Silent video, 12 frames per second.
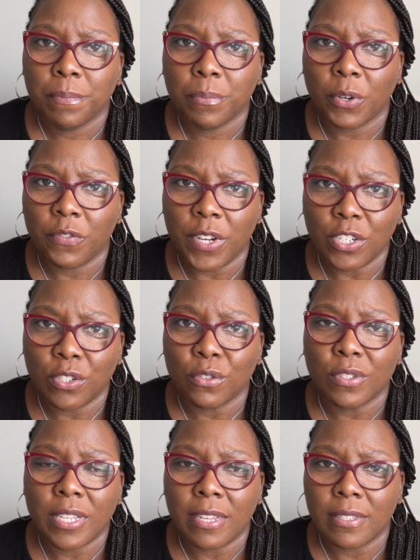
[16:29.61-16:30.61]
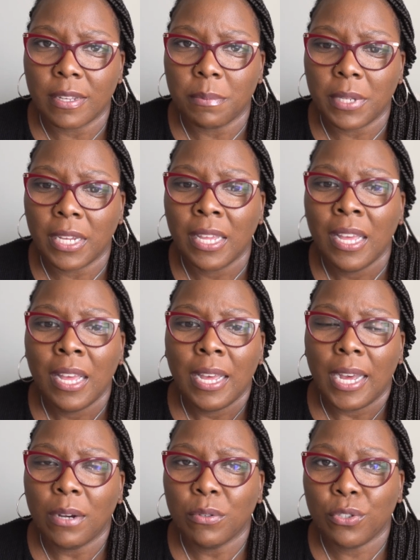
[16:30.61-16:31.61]
professional say something,
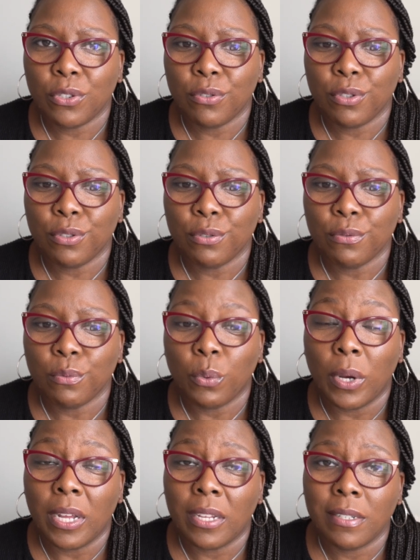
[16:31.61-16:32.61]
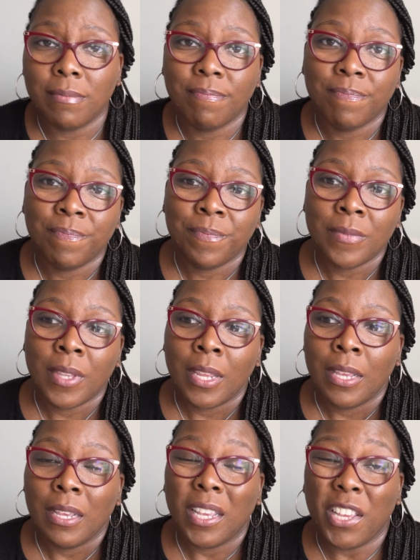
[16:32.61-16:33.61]
I want you to, one,
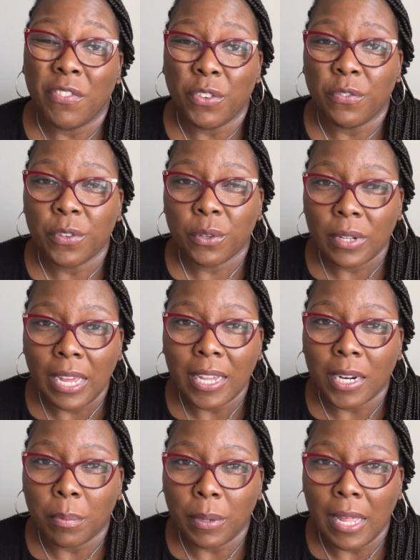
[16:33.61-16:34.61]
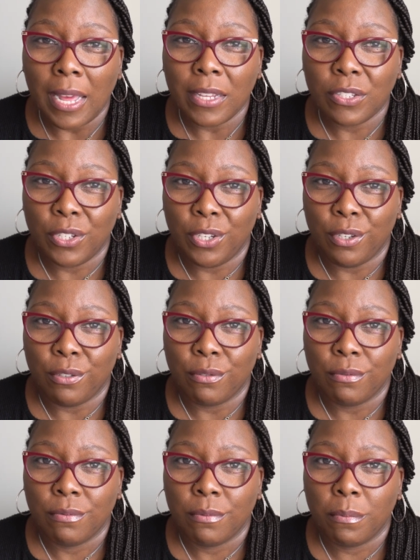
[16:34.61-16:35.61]
if you feel like it applies to
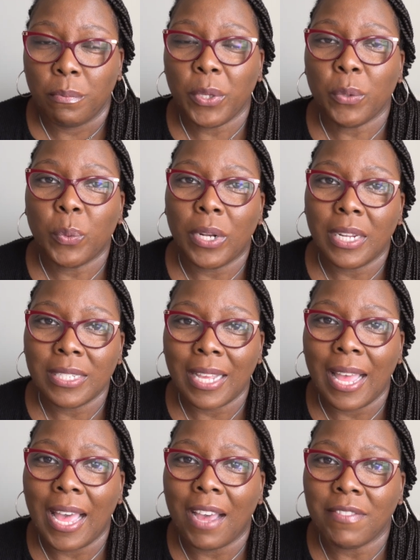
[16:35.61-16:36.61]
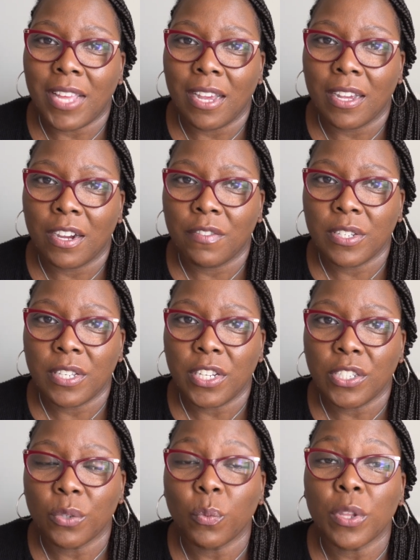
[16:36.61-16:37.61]
you, be willing to have that
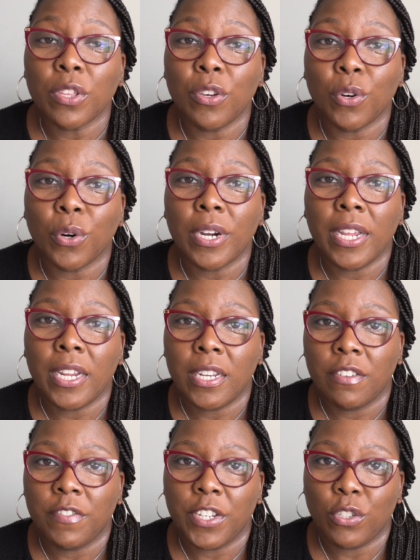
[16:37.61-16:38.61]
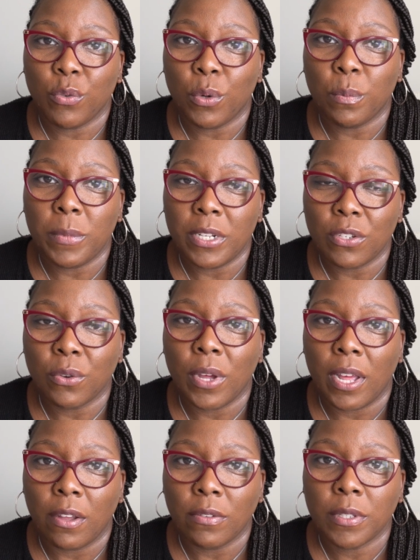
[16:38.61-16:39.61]
conversation with your individual mental
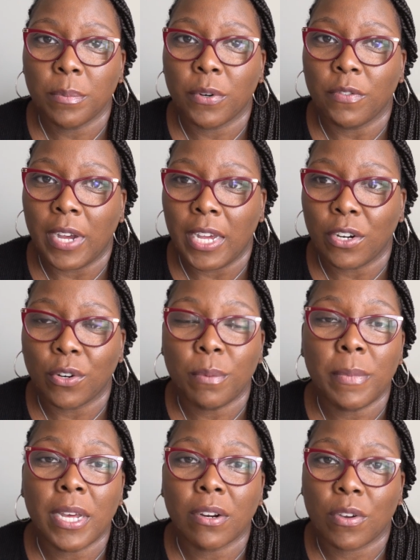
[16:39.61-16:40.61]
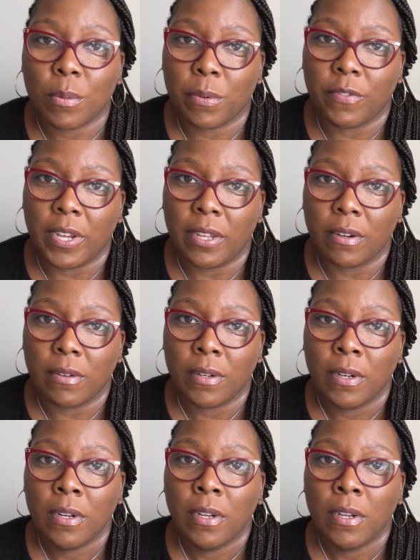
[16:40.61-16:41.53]
health provider or medical provider.